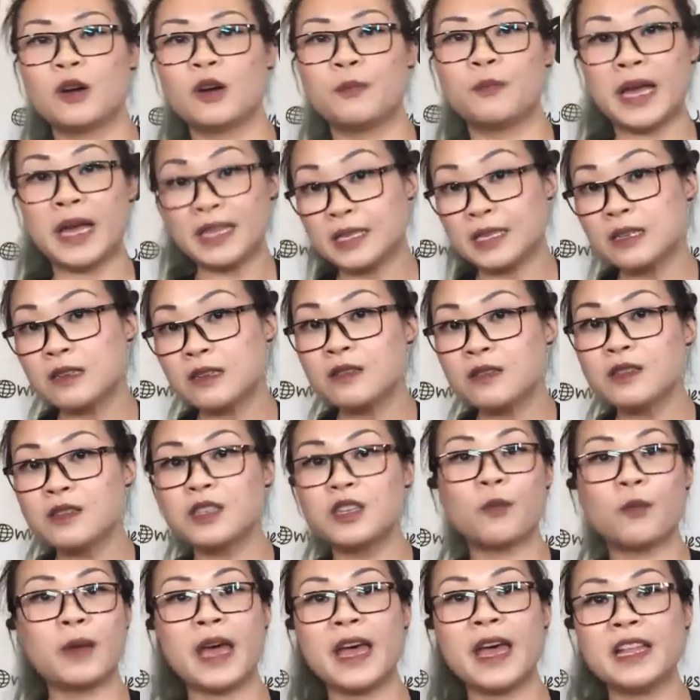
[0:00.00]
pencils,
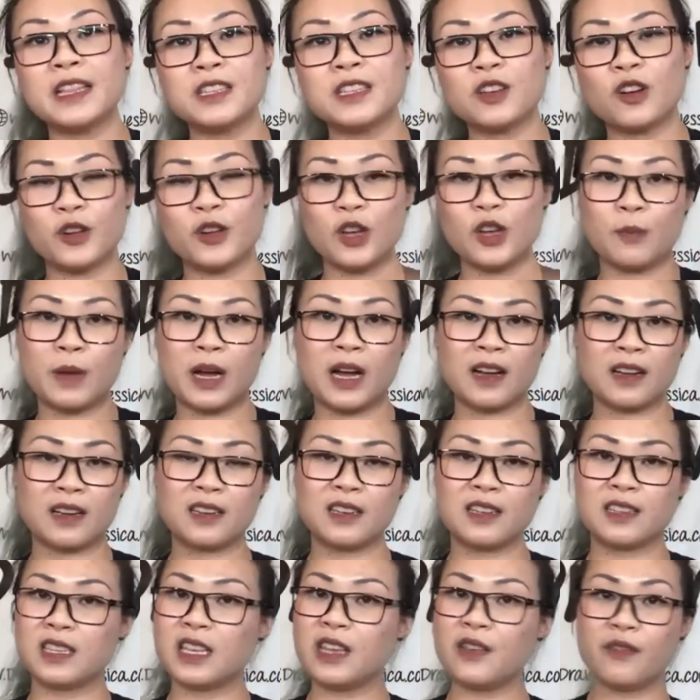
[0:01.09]
your pens, or your
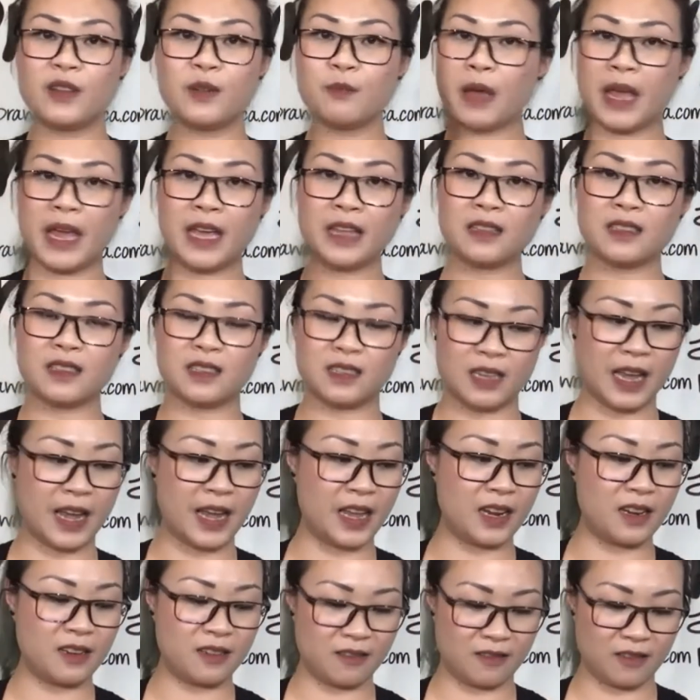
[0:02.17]
markers, even paints,
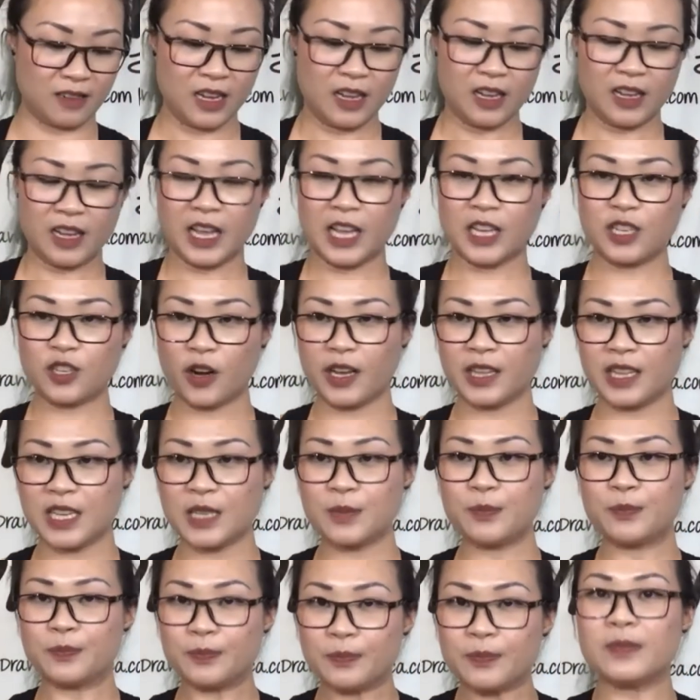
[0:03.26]
and enjoy
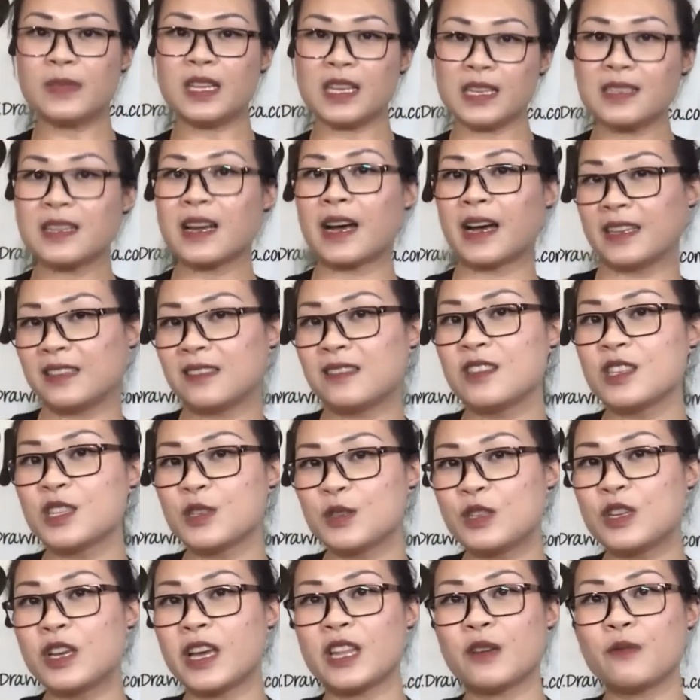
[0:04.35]
these titles
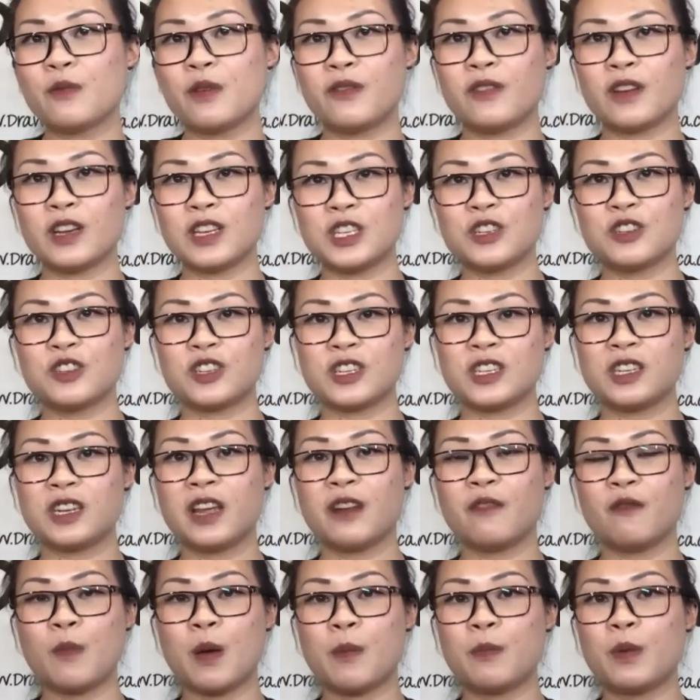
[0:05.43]
together with your children, and
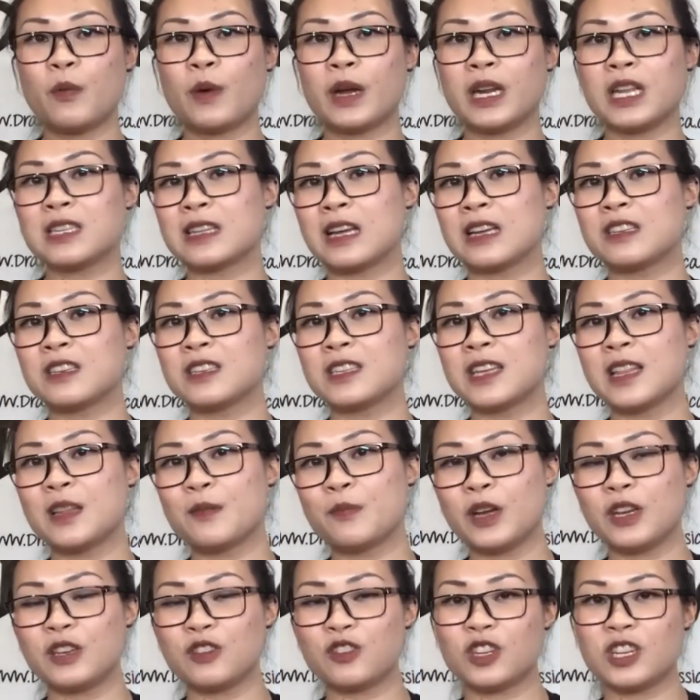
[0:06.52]
remember what it's like to
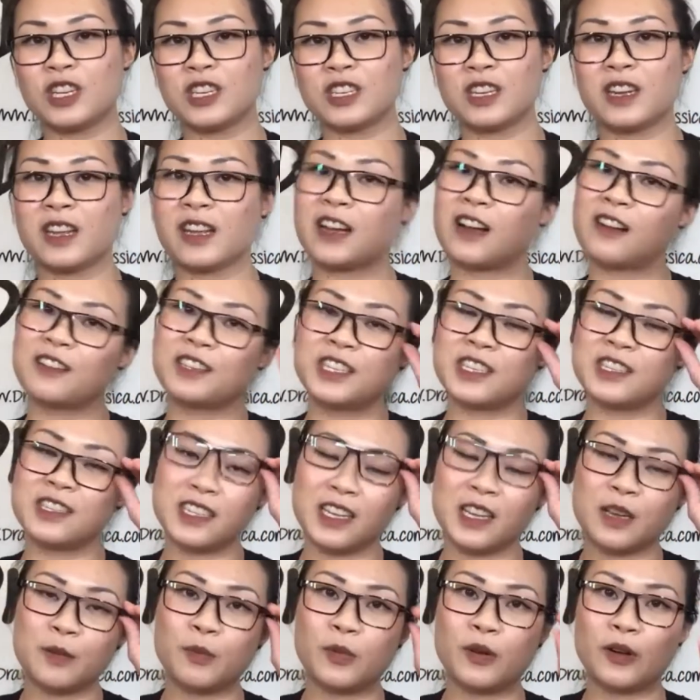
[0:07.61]
celebrate tradition and culture in
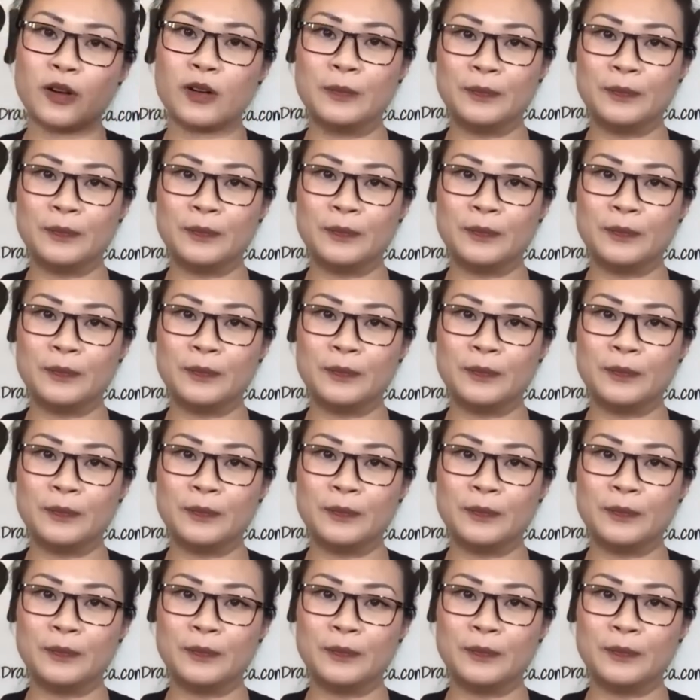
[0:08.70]
Singapore